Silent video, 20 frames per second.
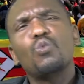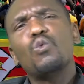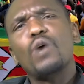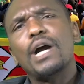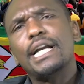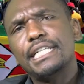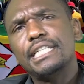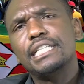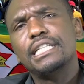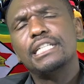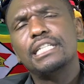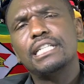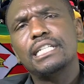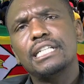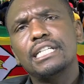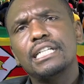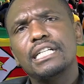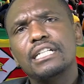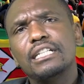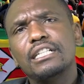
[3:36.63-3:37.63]
What
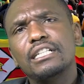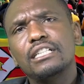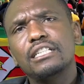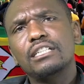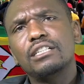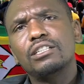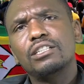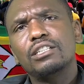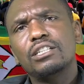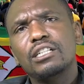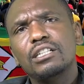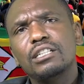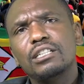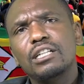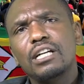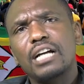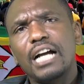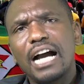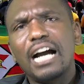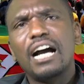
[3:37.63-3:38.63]

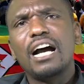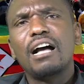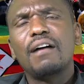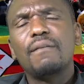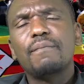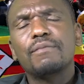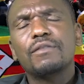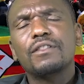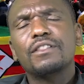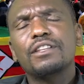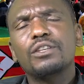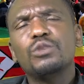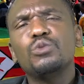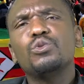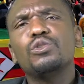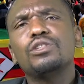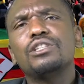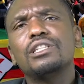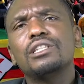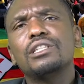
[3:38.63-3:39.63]
are the
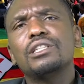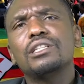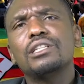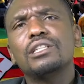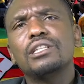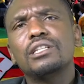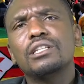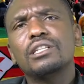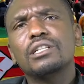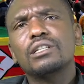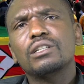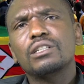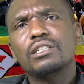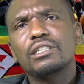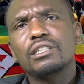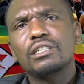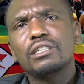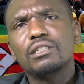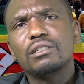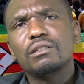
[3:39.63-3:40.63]
youth
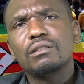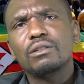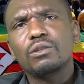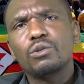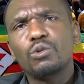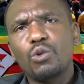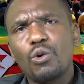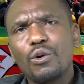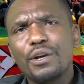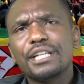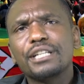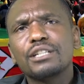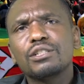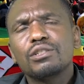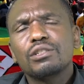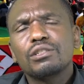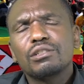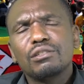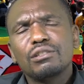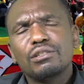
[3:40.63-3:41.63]

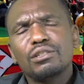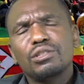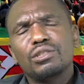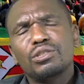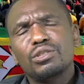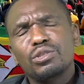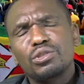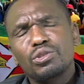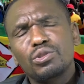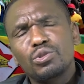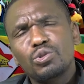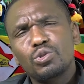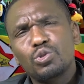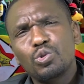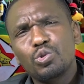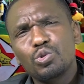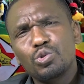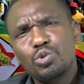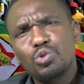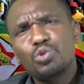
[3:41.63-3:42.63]
going
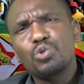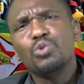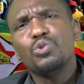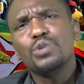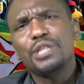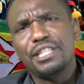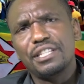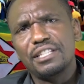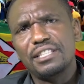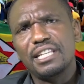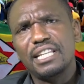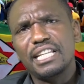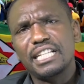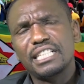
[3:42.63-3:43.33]
to do in this